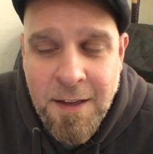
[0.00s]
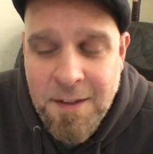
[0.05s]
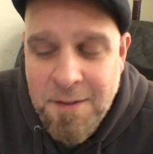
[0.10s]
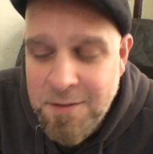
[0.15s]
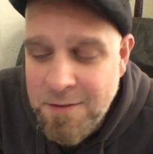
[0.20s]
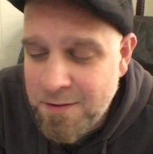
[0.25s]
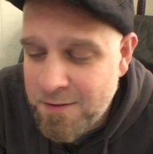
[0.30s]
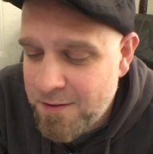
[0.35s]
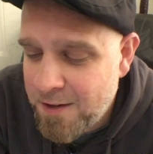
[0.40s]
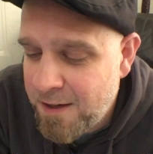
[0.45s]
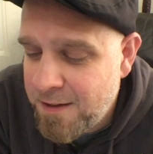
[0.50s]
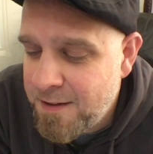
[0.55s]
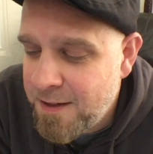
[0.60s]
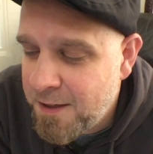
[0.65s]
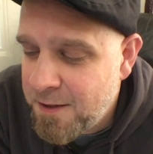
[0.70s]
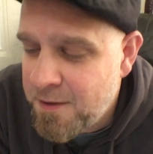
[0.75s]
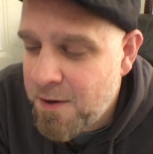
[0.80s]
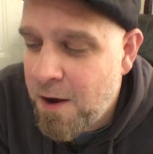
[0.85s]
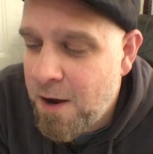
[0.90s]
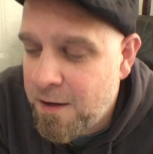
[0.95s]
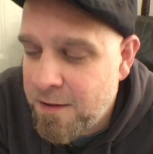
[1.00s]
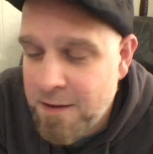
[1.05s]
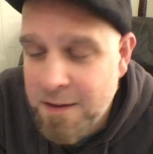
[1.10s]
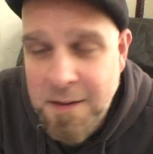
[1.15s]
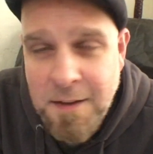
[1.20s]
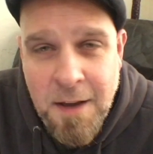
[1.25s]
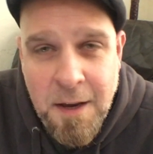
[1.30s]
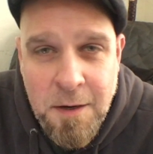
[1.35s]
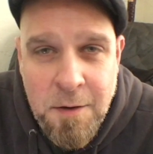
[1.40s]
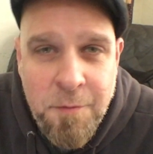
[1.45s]
likes to say, TikTok, the
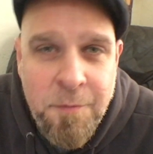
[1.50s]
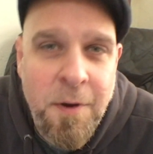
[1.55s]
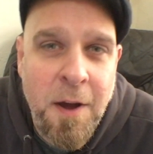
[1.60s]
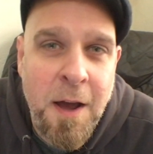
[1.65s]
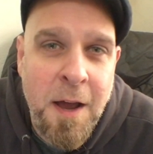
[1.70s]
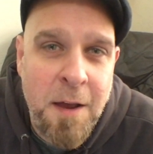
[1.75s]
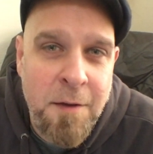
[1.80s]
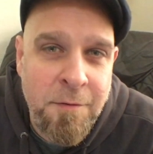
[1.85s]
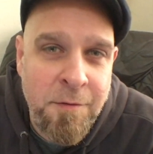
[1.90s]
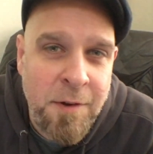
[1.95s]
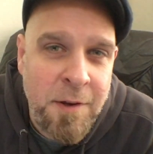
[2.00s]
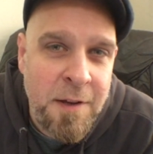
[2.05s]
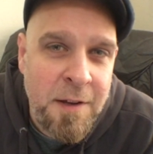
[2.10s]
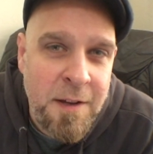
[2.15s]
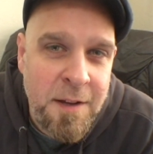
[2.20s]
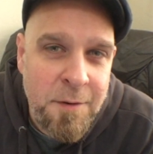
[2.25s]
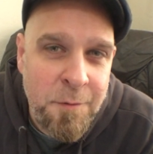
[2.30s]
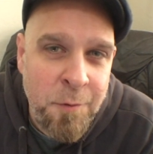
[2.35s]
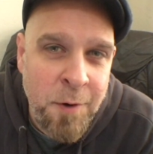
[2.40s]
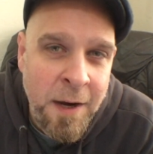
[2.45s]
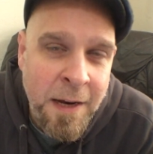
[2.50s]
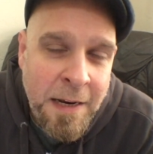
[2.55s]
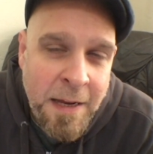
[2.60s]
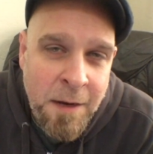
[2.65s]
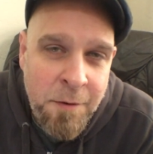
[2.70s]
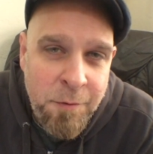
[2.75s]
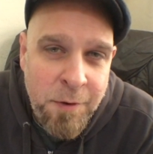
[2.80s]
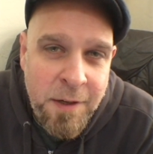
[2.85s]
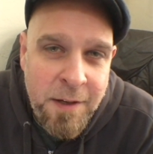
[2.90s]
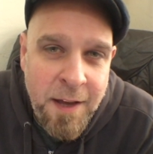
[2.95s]
9 to 5, right,
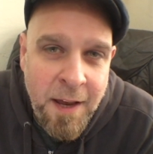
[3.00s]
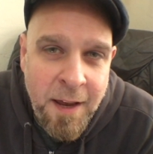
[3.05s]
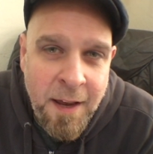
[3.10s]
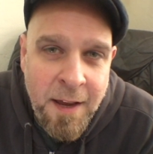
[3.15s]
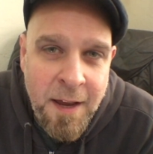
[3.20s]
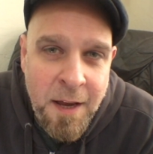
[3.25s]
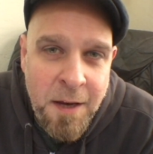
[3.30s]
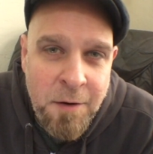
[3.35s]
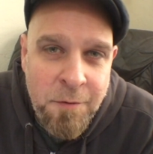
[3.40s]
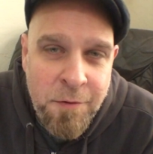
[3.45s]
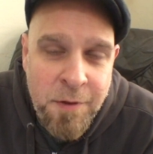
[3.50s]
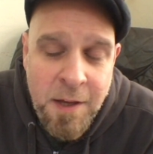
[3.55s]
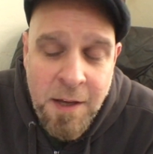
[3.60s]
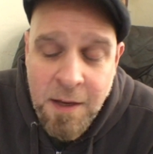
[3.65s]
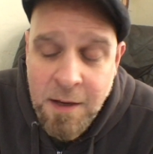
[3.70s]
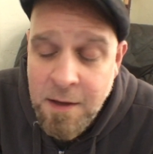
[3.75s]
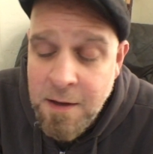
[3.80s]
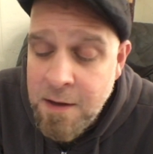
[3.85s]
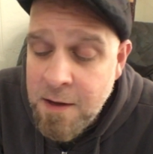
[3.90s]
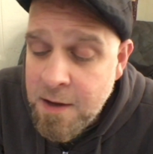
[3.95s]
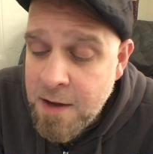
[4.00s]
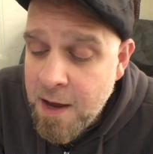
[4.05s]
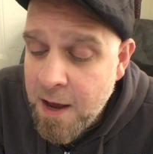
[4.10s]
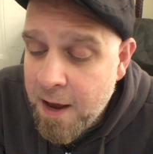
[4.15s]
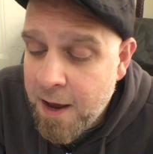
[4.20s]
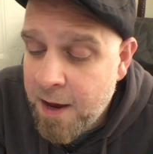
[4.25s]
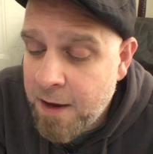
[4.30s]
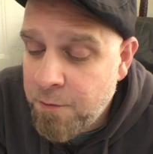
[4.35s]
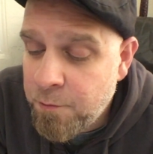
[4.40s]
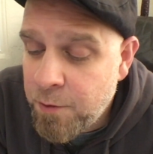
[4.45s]
every day kind of thing.
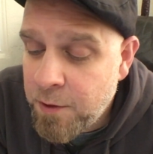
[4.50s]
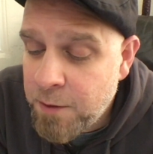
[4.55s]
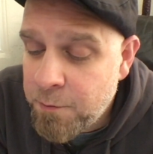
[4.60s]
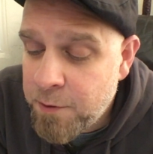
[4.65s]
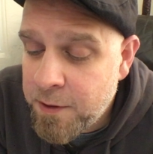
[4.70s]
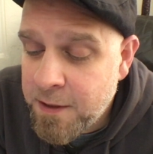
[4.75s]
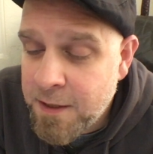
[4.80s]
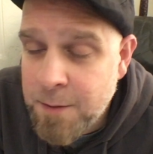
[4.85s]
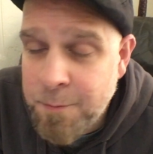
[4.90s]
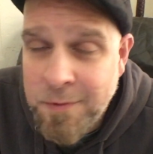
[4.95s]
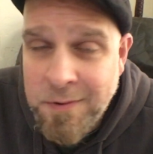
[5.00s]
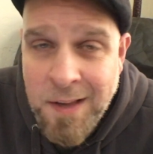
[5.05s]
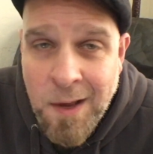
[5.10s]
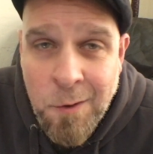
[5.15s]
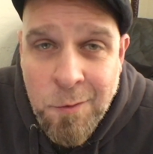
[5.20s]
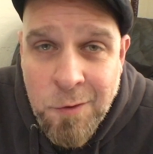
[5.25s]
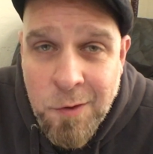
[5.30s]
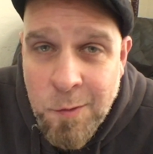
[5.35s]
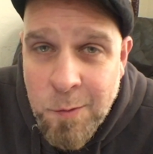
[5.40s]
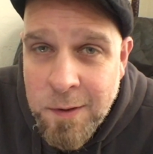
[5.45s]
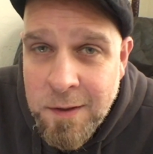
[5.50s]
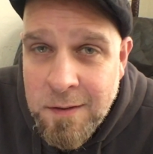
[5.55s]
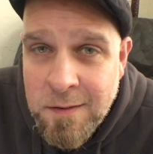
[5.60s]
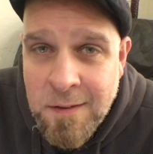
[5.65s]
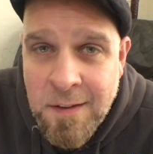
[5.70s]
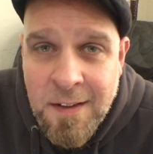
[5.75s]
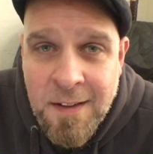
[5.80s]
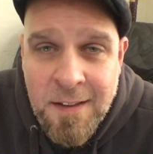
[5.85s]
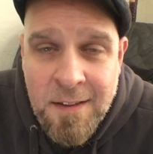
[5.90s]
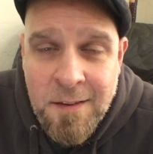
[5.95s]
And really what it comes down to
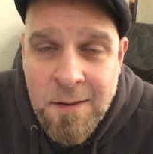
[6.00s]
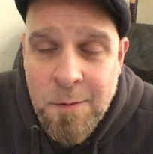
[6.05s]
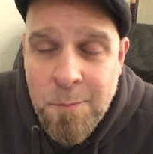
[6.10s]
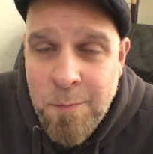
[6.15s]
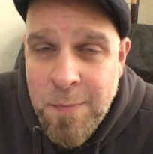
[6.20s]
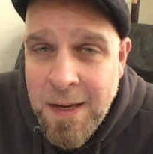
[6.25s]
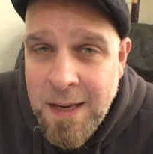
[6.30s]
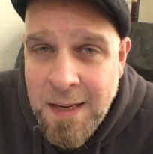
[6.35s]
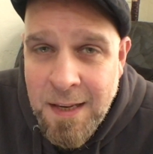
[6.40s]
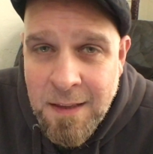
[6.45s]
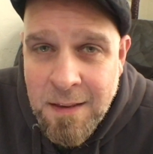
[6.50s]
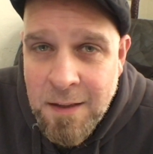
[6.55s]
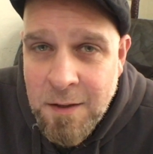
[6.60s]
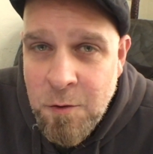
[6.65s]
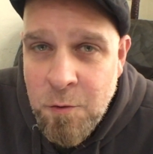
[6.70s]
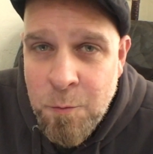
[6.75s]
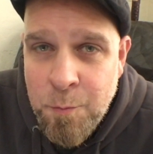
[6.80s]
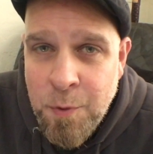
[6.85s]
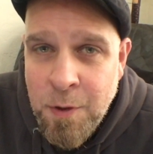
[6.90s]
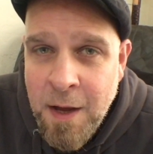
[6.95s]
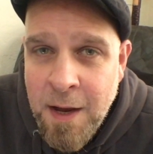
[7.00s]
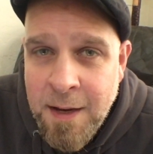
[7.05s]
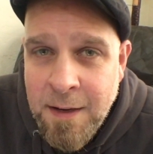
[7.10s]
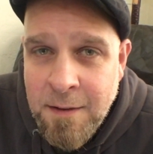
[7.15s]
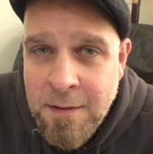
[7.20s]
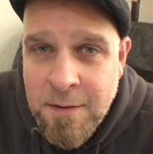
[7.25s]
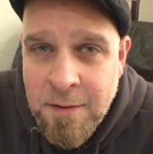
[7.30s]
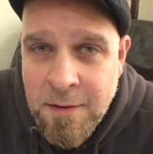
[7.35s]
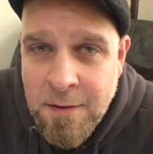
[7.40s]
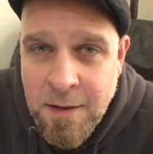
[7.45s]
is the meaning that you apply
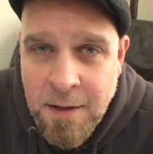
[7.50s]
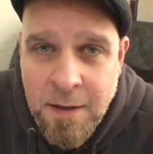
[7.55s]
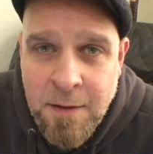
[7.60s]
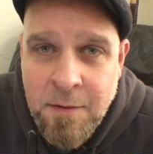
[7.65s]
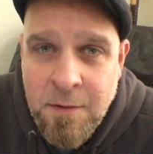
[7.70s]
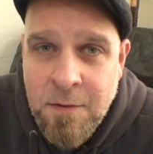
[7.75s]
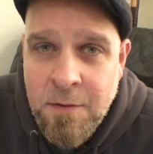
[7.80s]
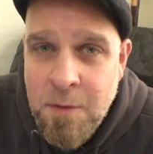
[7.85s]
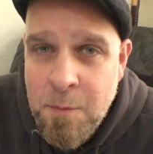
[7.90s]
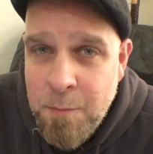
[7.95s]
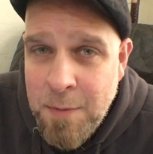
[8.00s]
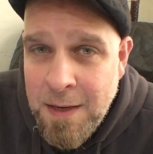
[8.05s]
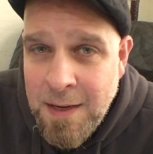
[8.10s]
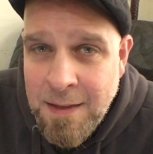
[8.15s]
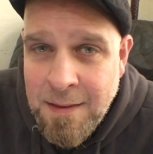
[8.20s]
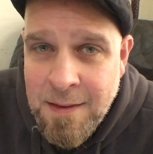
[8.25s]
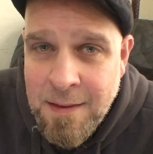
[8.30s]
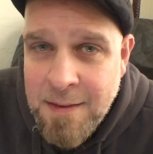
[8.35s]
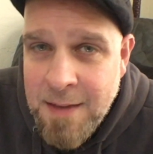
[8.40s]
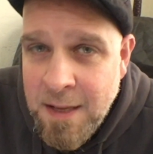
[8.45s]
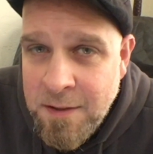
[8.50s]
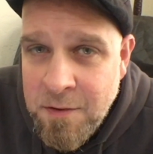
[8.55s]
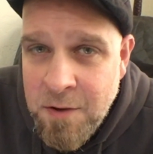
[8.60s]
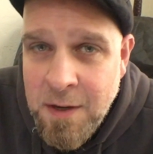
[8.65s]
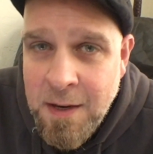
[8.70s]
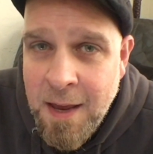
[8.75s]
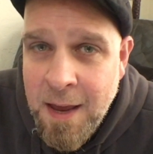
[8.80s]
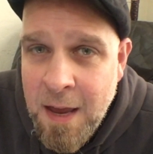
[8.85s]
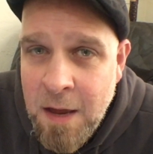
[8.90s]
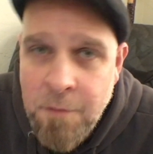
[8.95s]
to things is the meaning that that's going
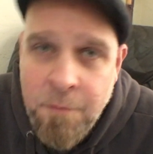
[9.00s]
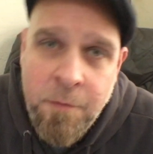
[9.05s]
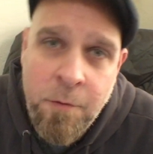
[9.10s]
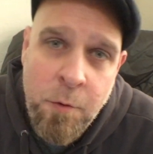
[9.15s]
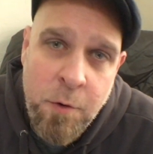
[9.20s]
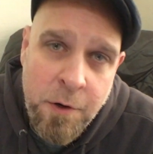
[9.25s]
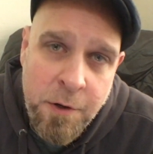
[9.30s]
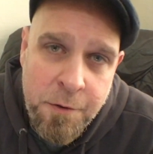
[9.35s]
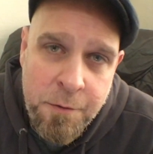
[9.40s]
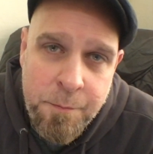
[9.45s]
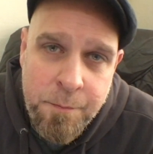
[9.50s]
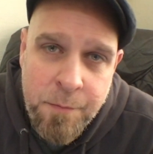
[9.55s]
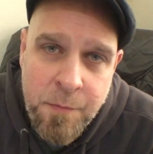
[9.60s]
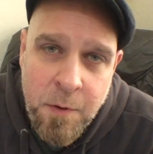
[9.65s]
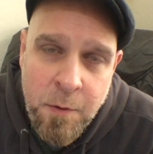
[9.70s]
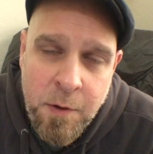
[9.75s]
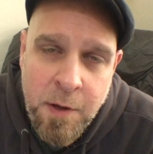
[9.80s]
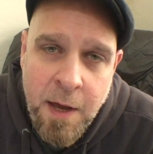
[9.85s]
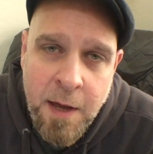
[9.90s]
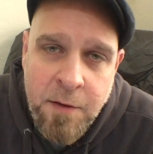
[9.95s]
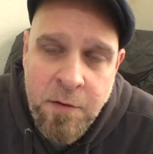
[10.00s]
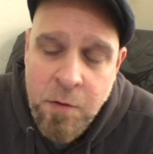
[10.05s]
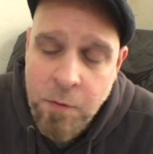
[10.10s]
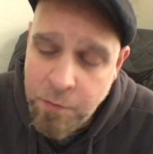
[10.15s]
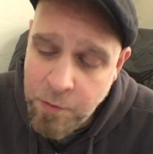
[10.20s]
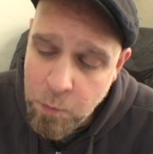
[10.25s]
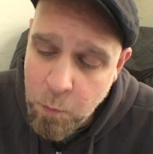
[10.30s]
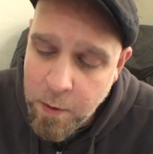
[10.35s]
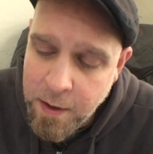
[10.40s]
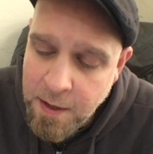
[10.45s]
to have for you, okay? So if
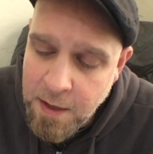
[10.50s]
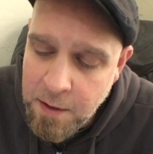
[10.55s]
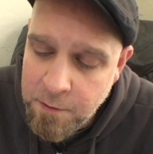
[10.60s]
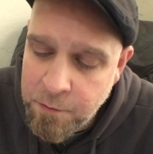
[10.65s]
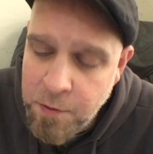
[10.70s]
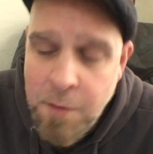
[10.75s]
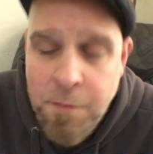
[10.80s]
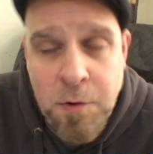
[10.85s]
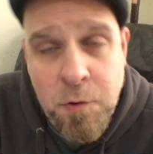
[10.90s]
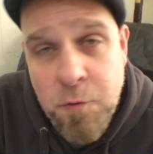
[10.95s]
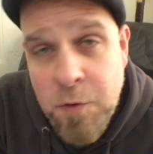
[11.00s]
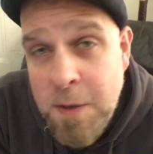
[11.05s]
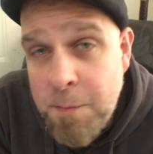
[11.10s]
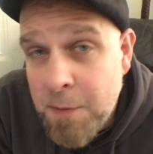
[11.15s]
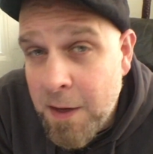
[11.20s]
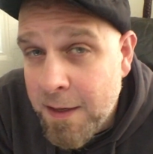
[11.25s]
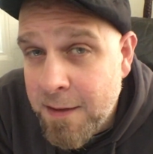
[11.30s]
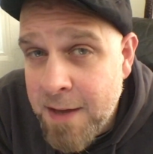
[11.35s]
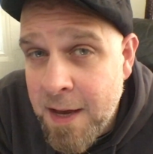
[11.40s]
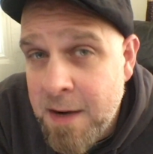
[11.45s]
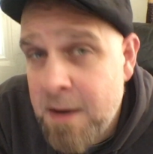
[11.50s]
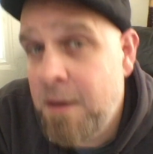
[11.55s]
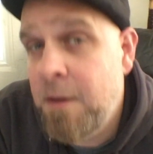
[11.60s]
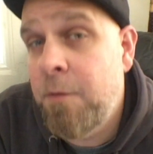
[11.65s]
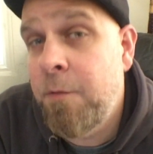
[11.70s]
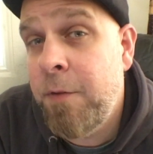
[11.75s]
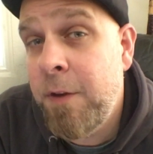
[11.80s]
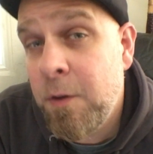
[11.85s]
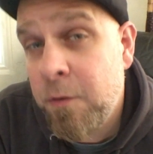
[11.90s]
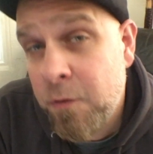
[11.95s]
you wake up, if you have a dream like that and
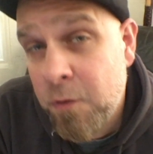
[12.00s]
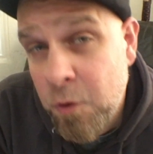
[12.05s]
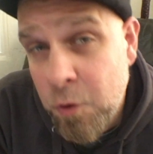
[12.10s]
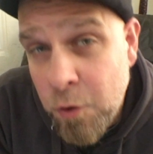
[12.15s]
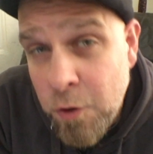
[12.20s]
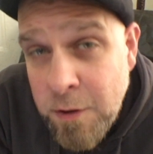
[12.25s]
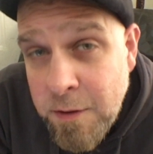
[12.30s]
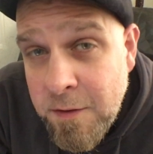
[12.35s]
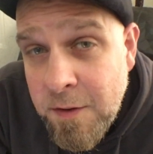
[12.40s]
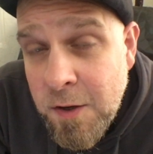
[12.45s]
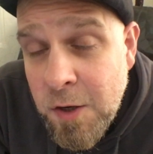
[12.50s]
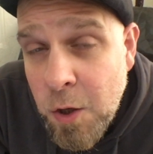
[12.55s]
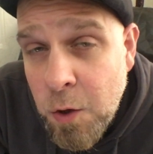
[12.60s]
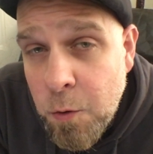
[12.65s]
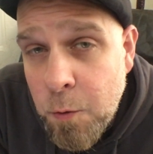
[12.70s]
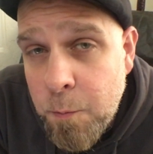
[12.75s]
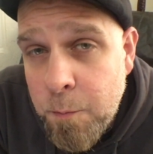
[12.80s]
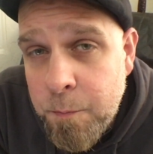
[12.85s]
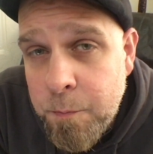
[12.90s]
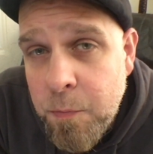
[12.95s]
it feels good to you,